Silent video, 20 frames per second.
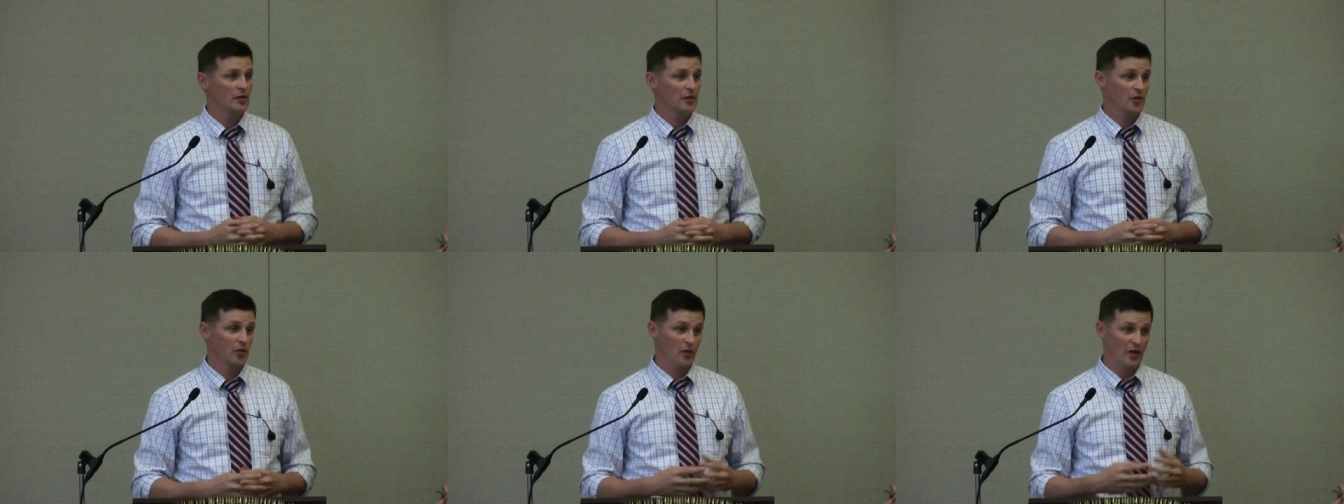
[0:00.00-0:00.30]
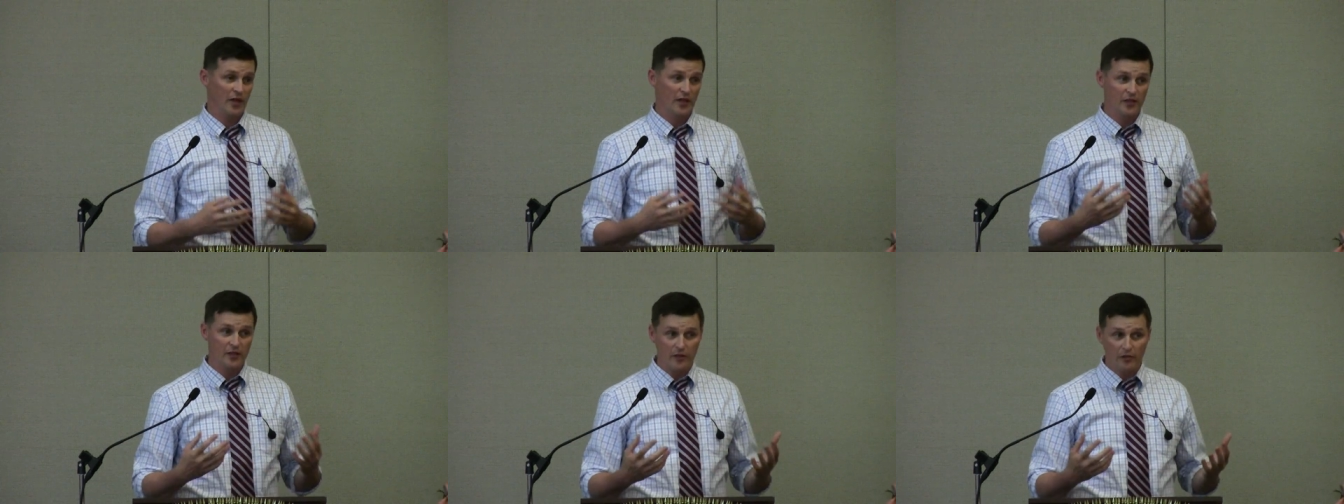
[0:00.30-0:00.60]
Do
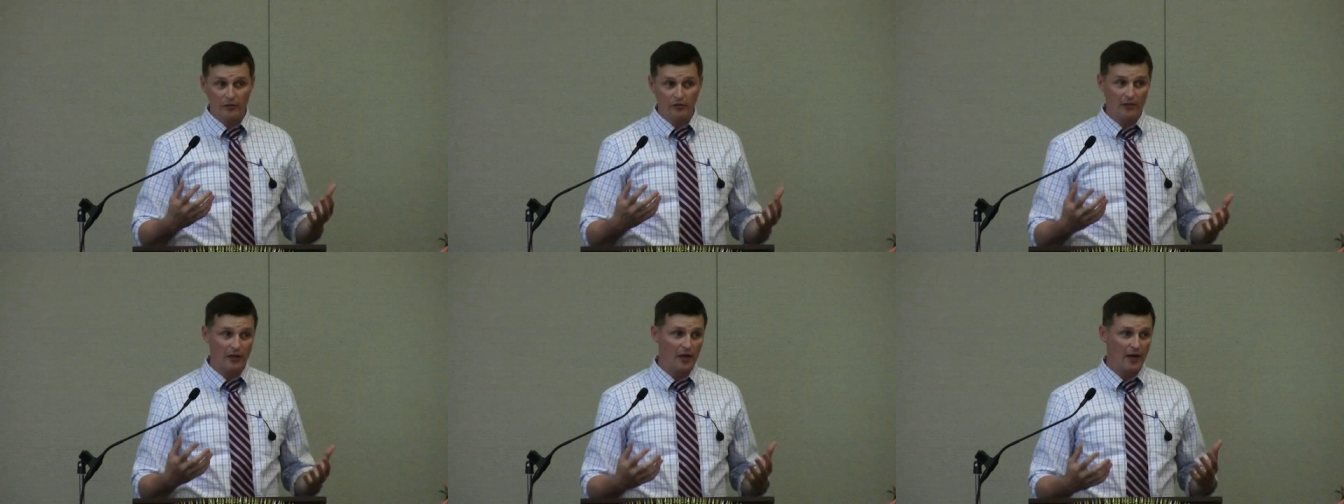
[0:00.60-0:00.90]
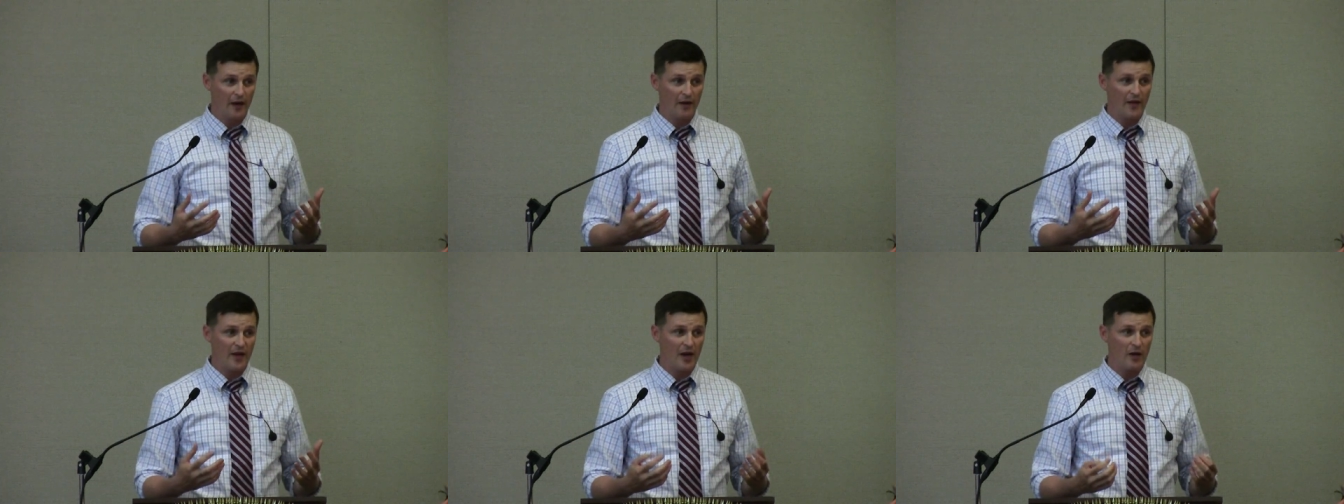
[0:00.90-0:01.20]
you want to continue to
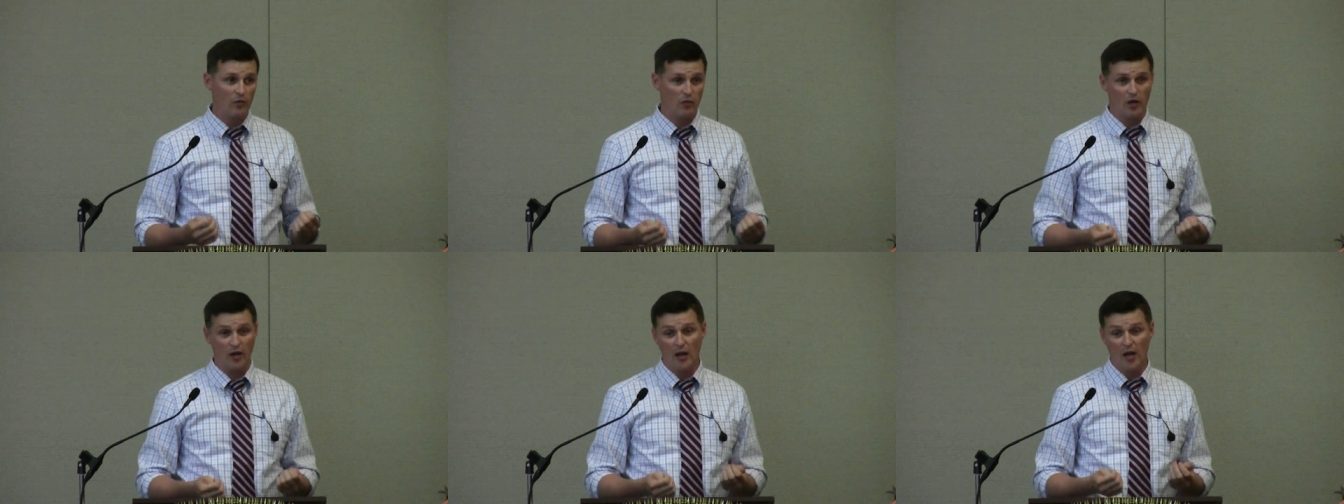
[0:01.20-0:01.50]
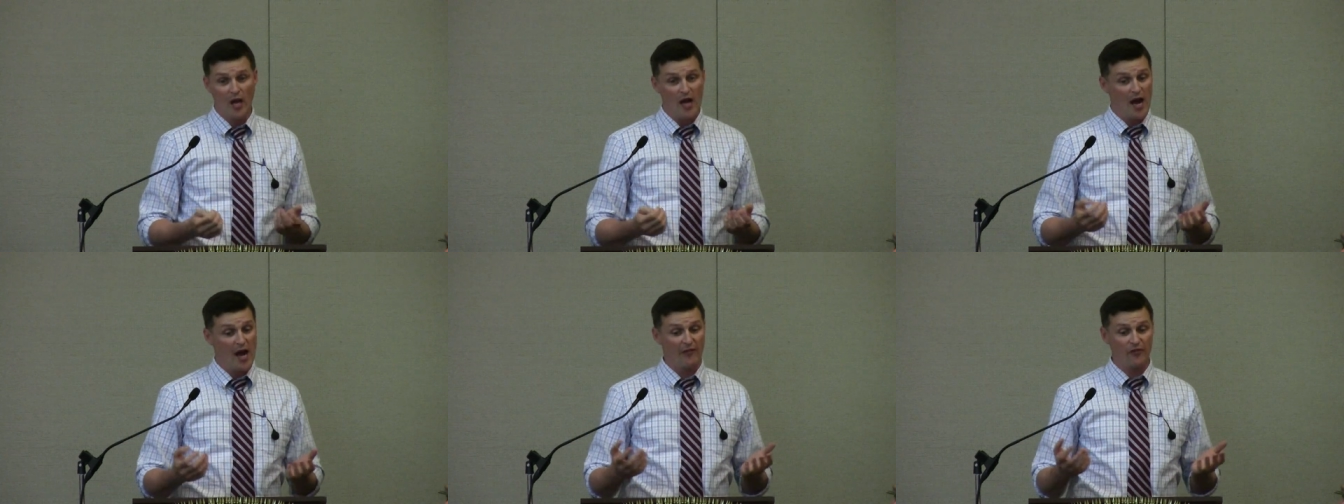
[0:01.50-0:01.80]
rely on that?
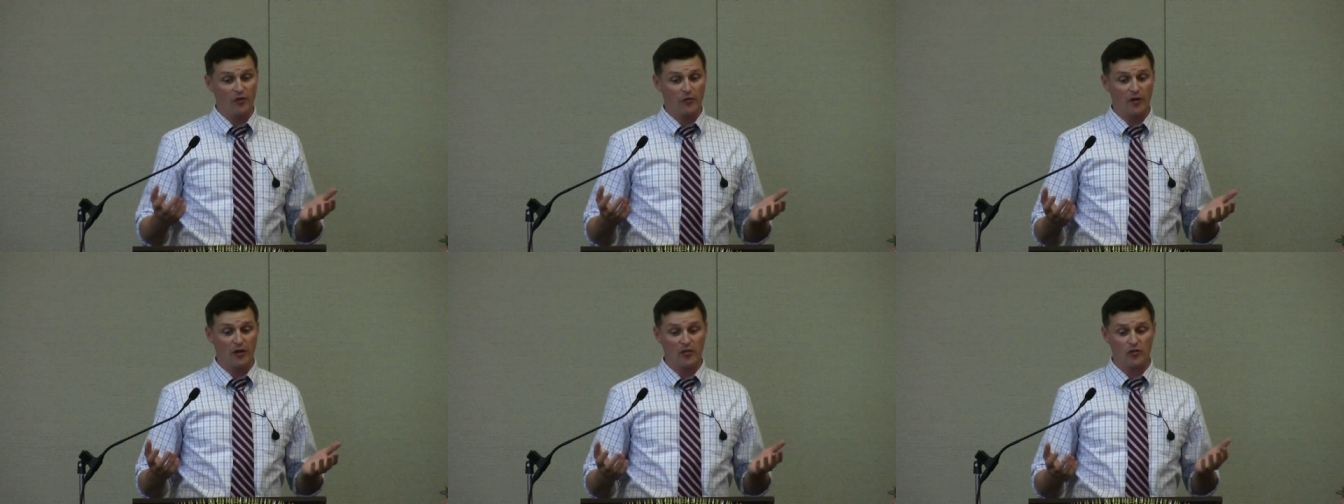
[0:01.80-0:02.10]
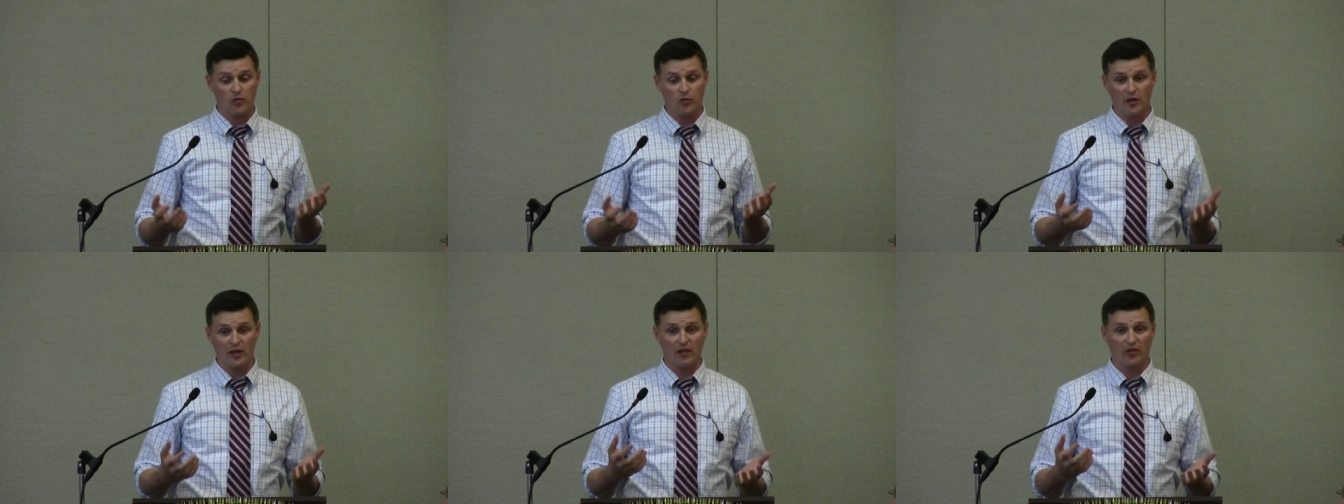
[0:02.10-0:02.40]
Well, after
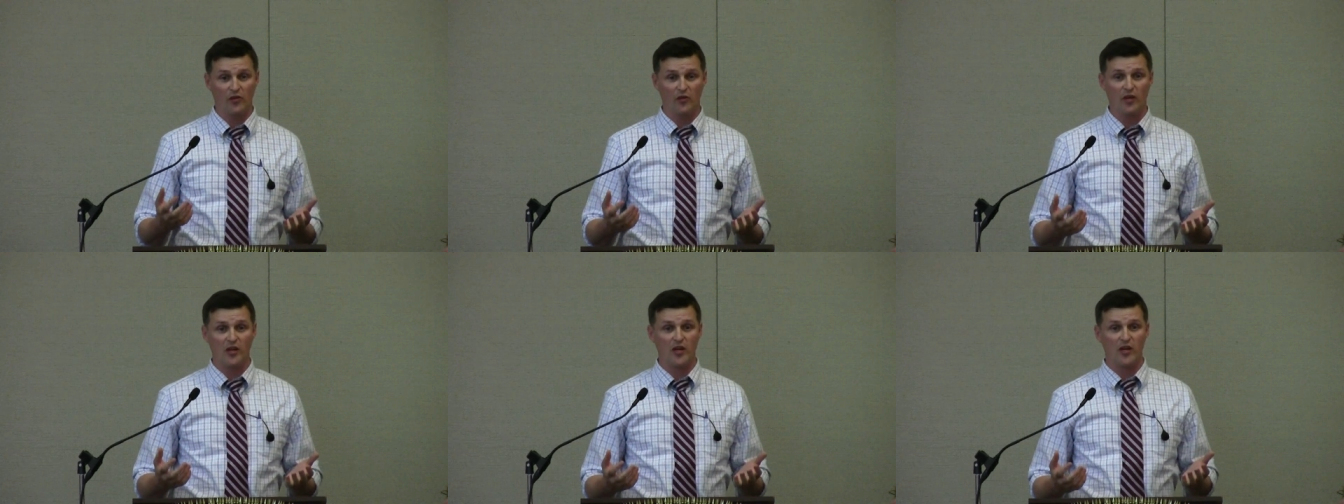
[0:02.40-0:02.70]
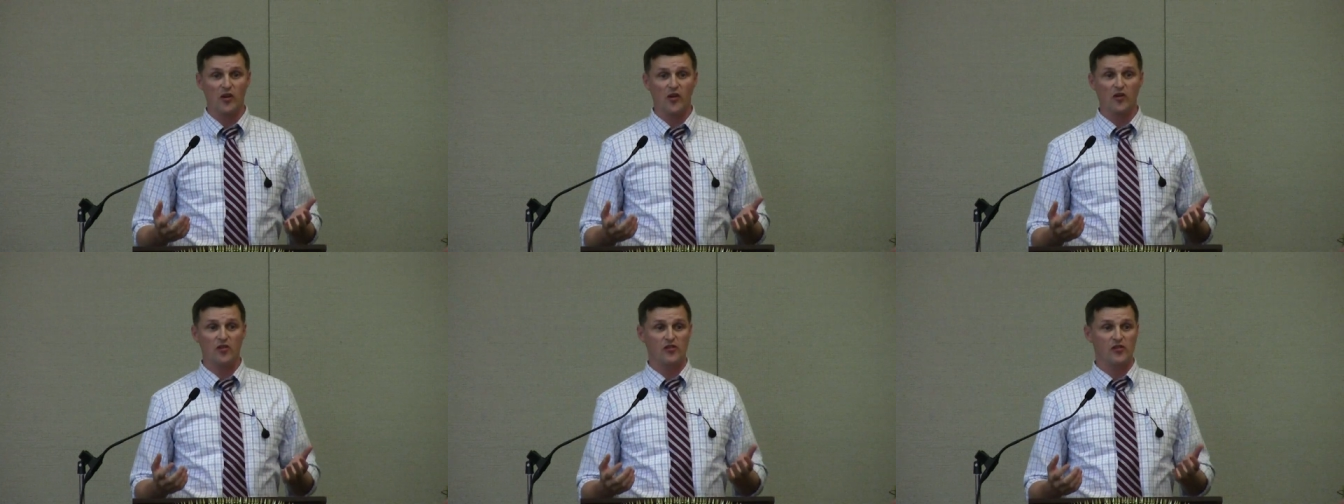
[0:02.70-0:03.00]
about 20, 30
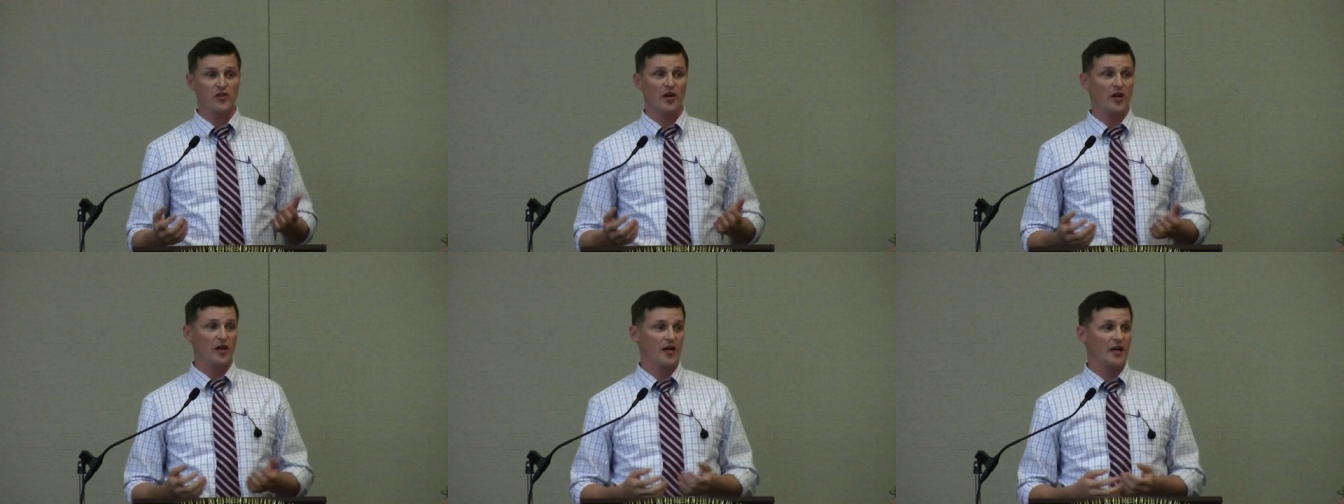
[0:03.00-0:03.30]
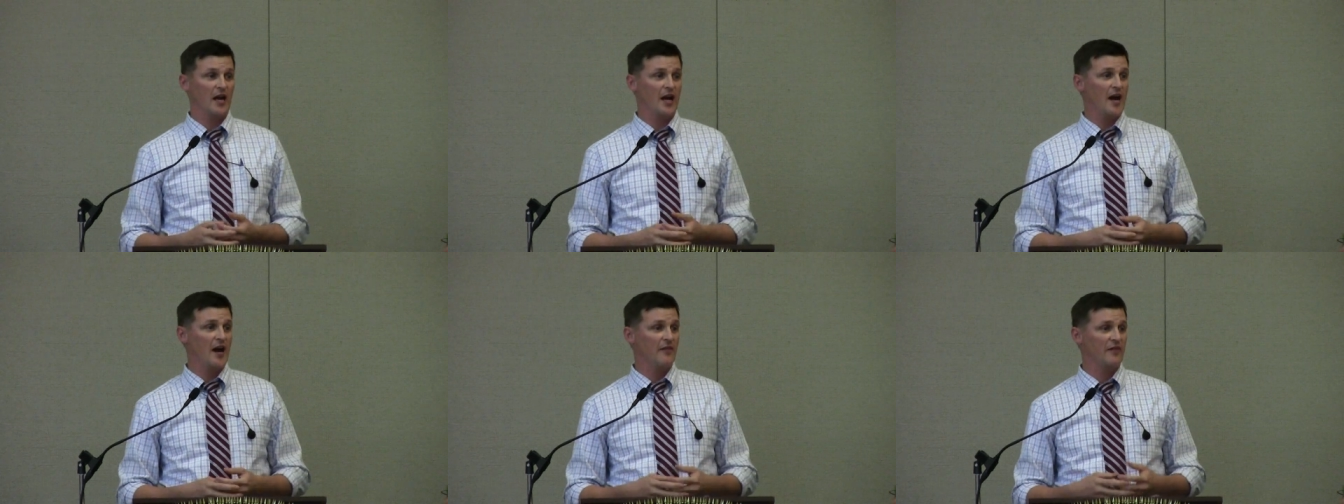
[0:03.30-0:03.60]
years, you're not
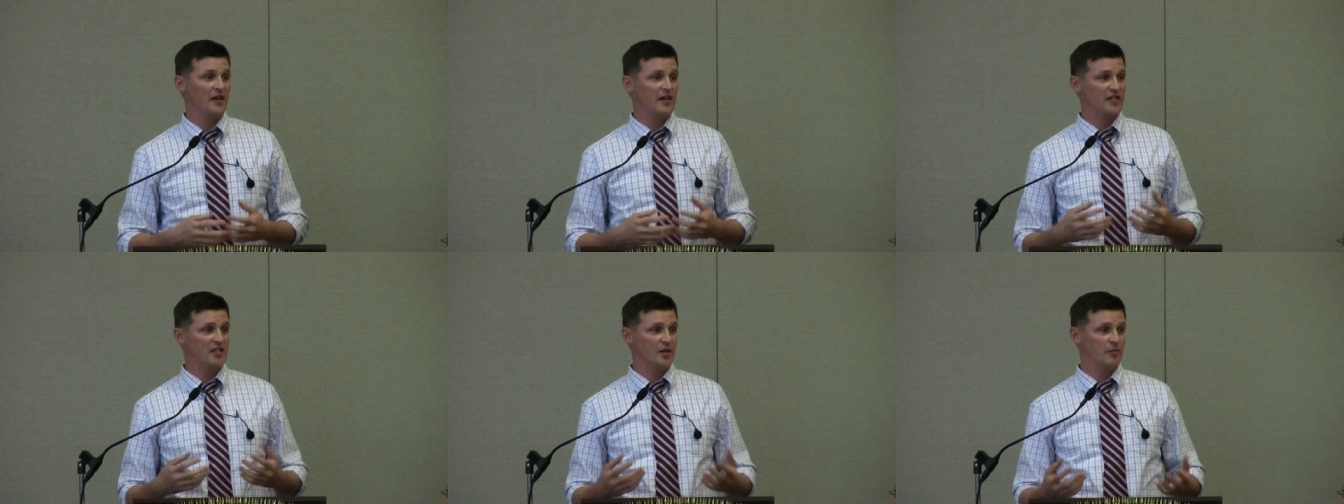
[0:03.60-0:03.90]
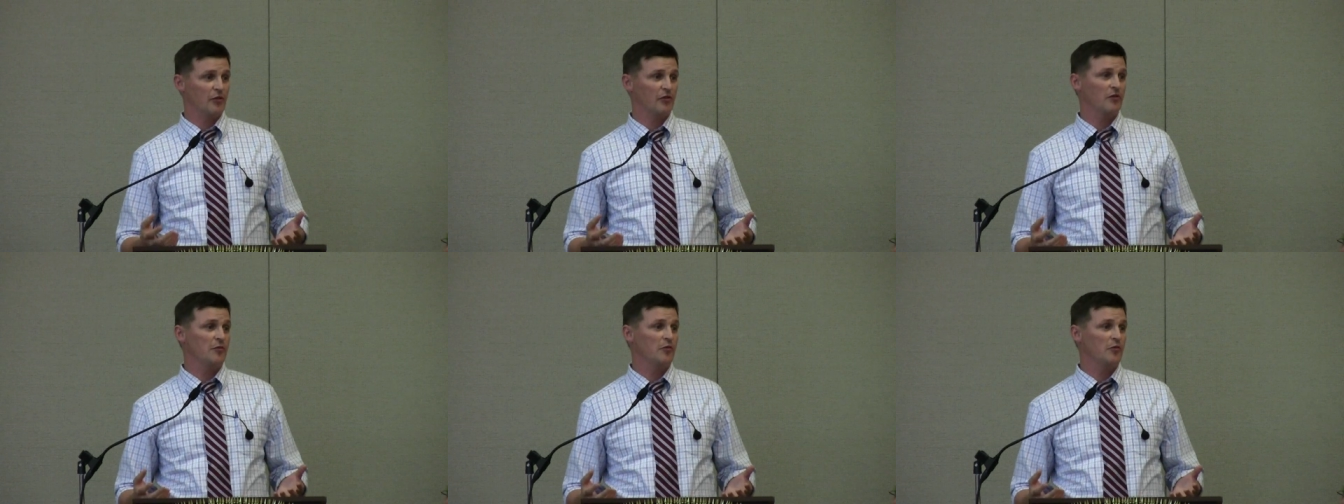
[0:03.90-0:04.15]
going to have that same